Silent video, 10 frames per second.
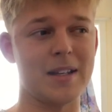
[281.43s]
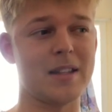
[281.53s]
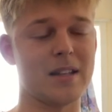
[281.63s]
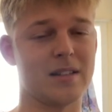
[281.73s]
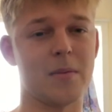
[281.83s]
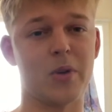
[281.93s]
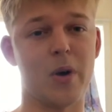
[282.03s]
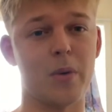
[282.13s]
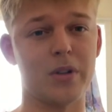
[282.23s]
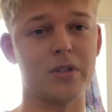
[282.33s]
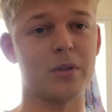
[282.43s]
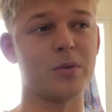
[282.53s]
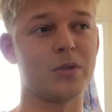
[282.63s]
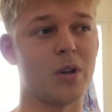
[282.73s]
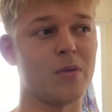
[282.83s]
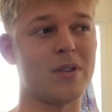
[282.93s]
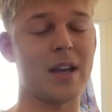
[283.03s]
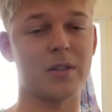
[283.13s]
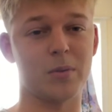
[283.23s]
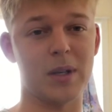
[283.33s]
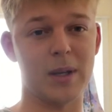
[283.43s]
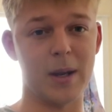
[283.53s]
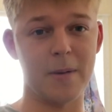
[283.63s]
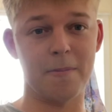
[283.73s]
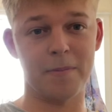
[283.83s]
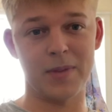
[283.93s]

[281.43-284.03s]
That's something I want to do. So next weekend,